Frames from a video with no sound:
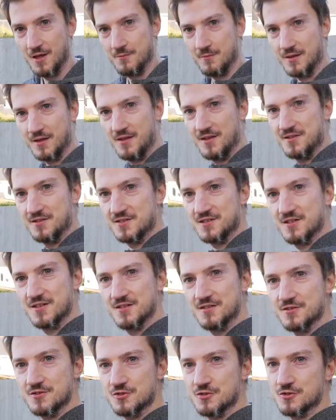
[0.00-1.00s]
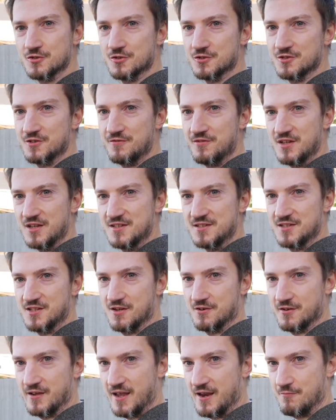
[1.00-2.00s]
because just, if you can see
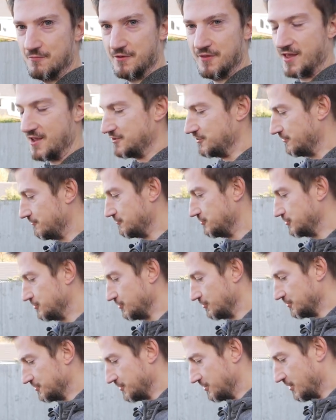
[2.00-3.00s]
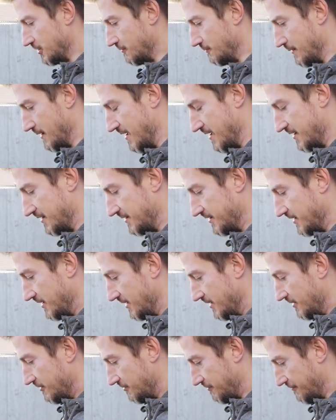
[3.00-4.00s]
on camera there, so I've just got my
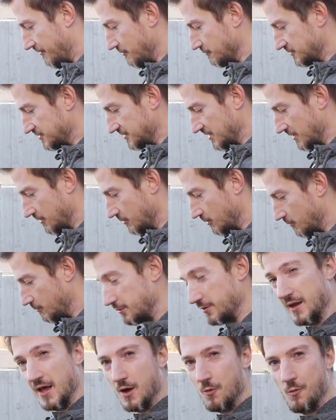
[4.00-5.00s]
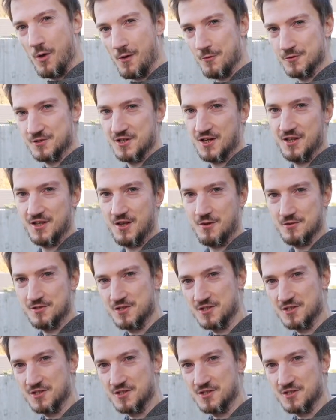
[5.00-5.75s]
phone set up. Now, what I was going to do is